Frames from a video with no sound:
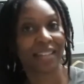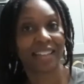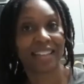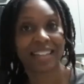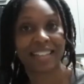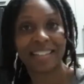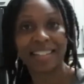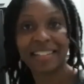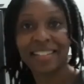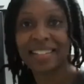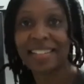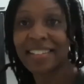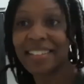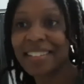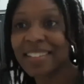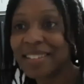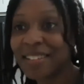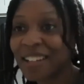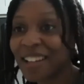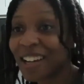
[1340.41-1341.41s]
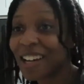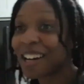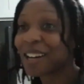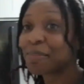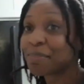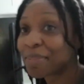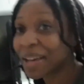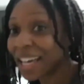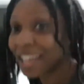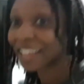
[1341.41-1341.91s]
And
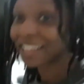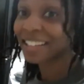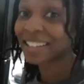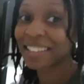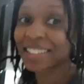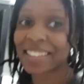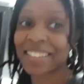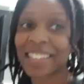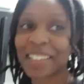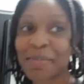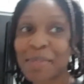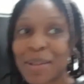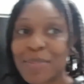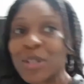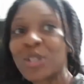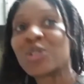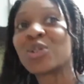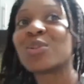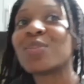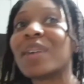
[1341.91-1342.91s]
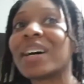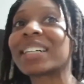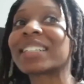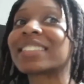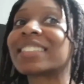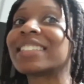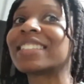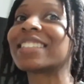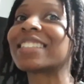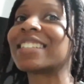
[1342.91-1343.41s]
unpack like maybe two
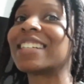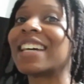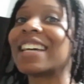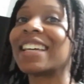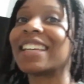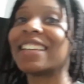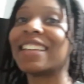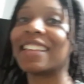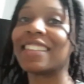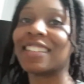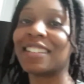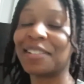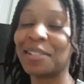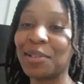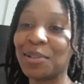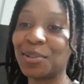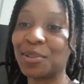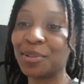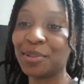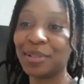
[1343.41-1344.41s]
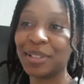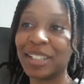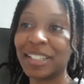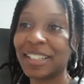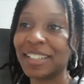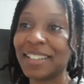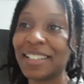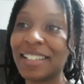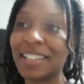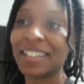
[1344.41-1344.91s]
boxes today and then do
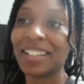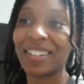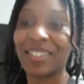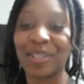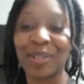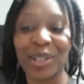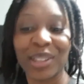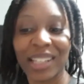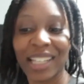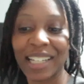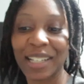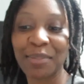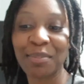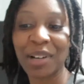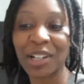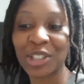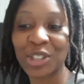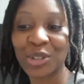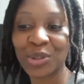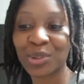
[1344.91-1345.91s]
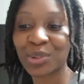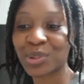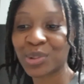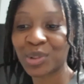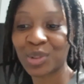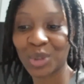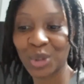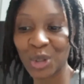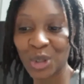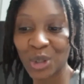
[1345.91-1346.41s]
online
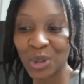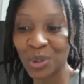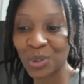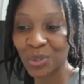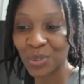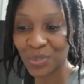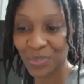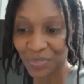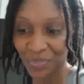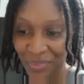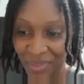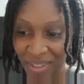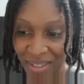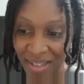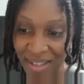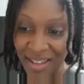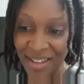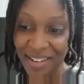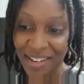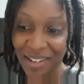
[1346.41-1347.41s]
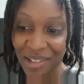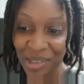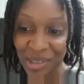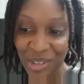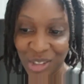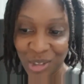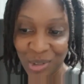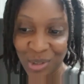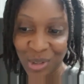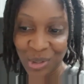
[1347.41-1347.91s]
module or two. I
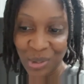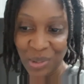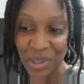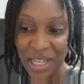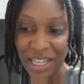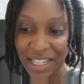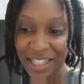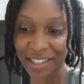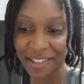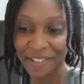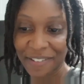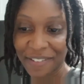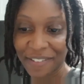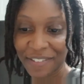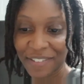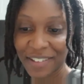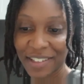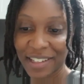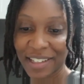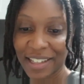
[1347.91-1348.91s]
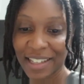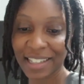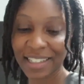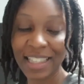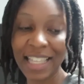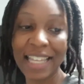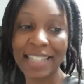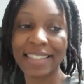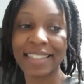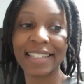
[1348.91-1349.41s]
also do have a
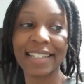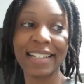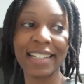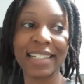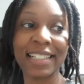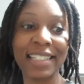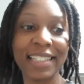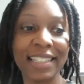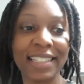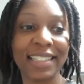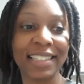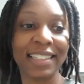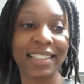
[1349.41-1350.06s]
class tonight.